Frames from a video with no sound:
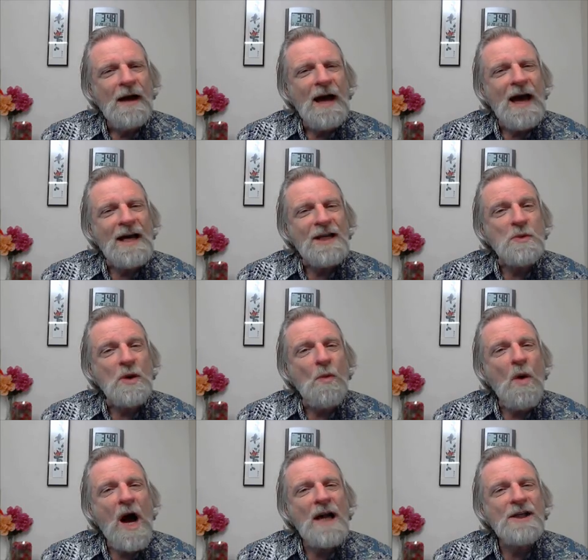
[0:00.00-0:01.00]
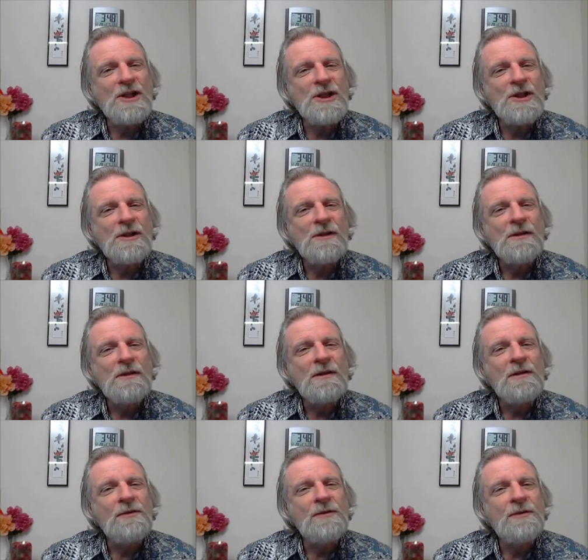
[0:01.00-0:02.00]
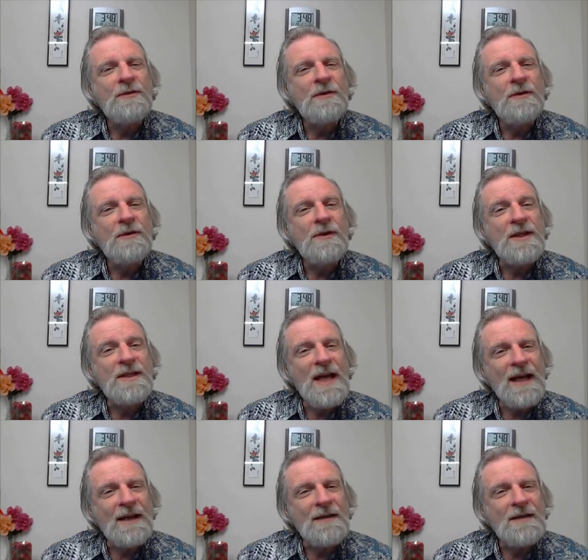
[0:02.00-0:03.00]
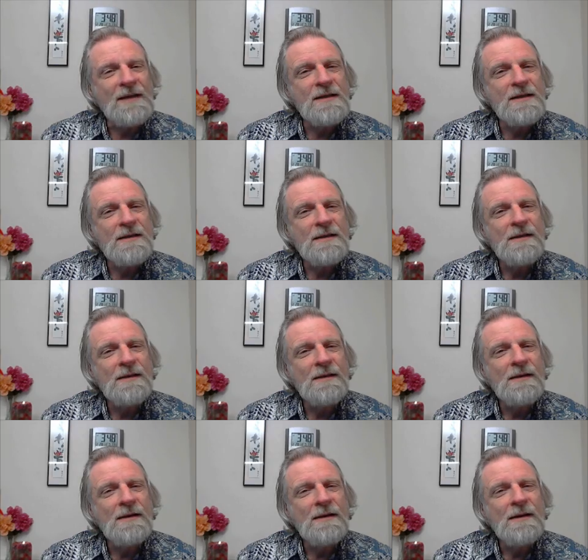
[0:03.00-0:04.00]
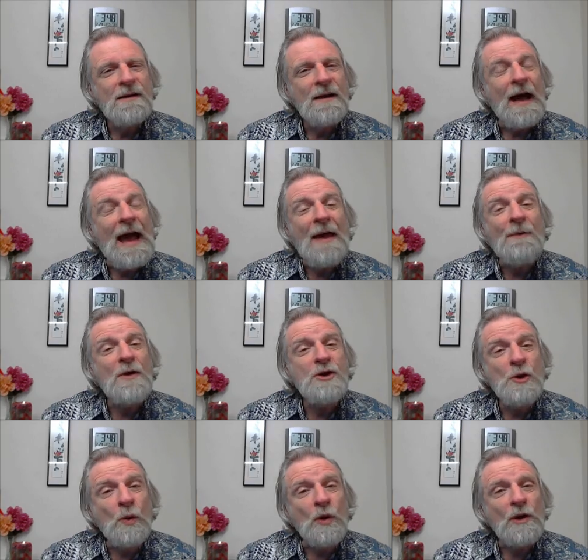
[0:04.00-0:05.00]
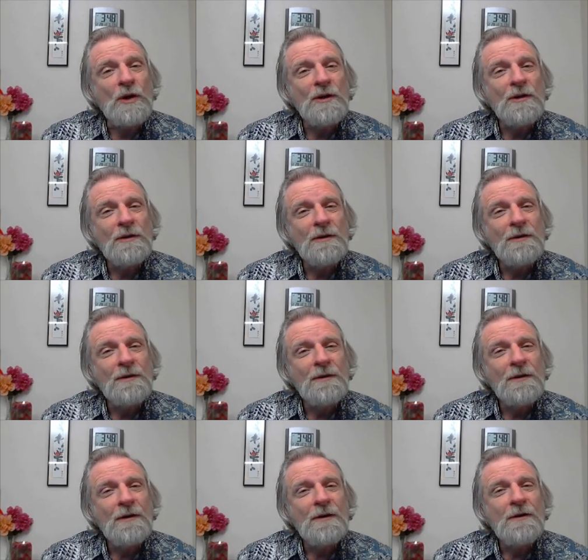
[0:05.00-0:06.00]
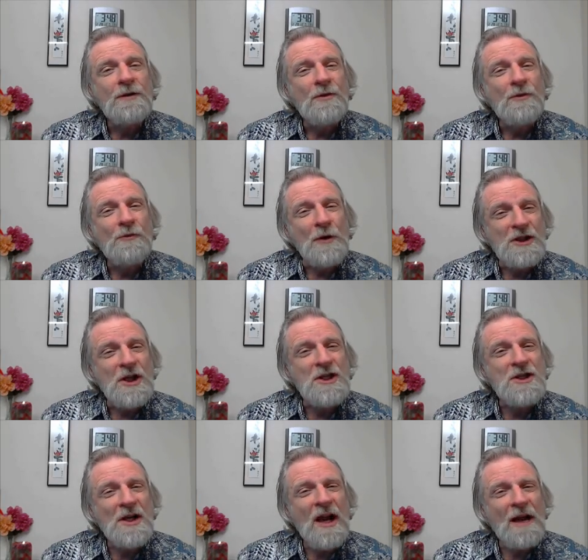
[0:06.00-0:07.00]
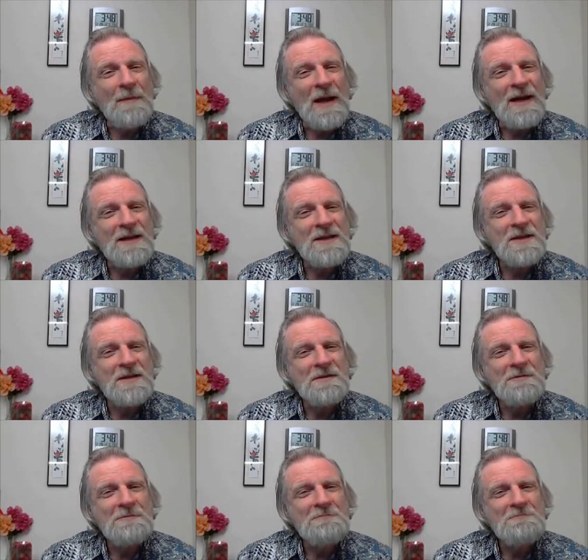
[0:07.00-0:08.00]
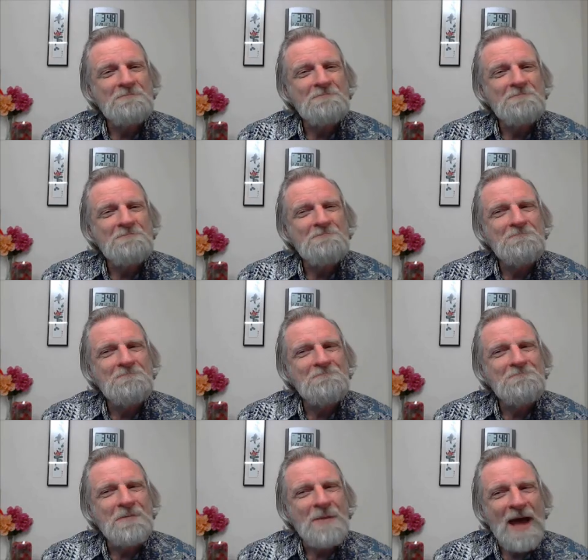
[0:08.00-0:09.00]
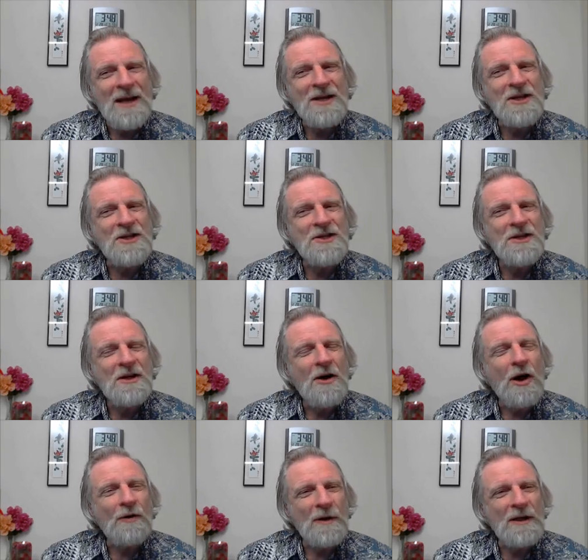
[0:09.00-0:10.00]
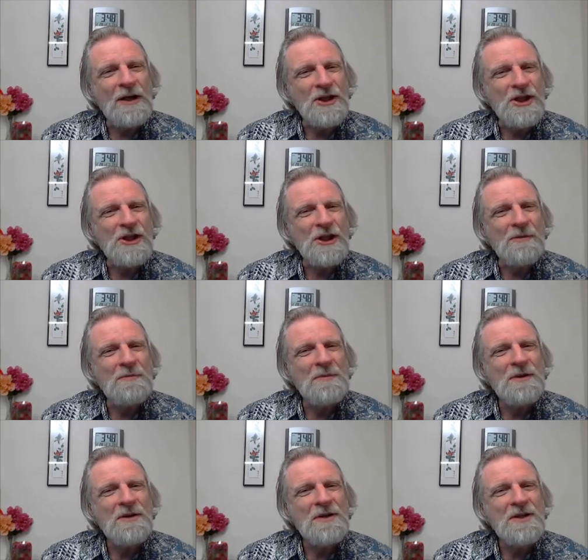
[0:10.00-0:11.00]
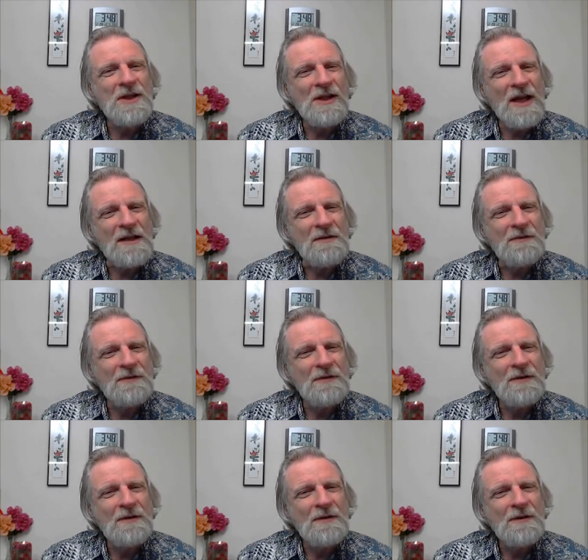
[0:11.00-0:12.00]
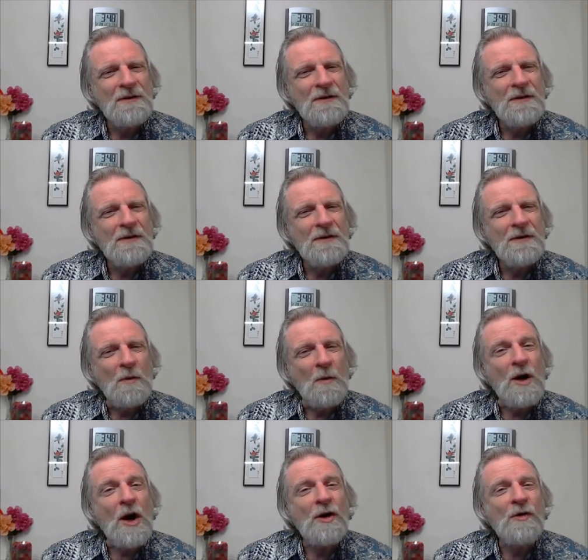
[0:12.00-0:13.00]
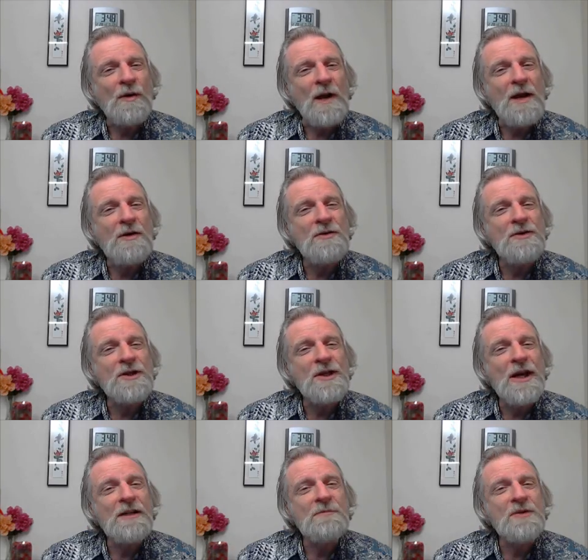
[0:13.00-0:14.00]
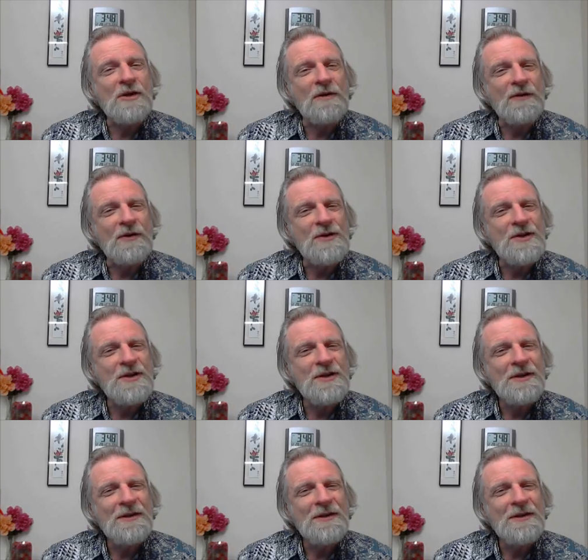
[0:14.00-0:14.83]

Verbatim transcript: as we watch the dance and the duel reach its climax. That is our relationship to life. We are creators and observers.